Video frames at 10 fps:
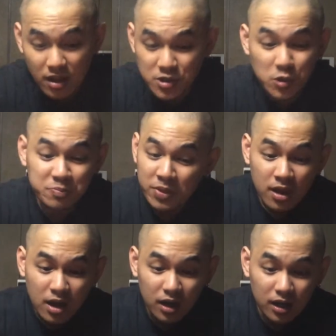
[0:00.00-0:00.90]
So,
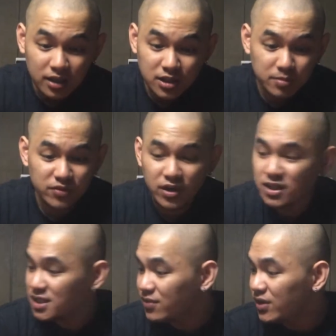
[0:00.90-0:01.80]
in terms of
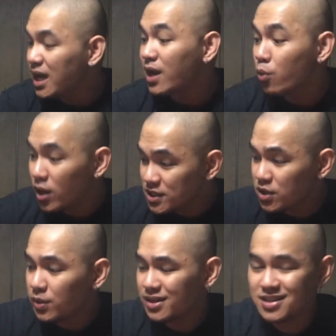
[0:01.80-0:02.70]
conductivity, I was
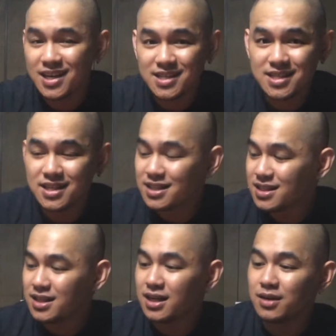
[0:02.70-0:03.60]
going to test it
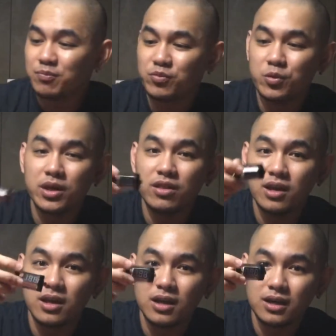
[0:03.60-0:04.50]
with
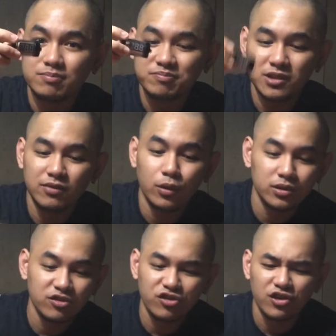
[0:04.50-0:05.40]
a
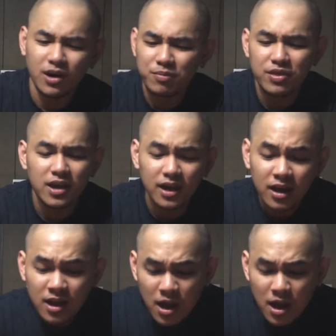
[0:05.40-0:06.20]
voltage drop thing,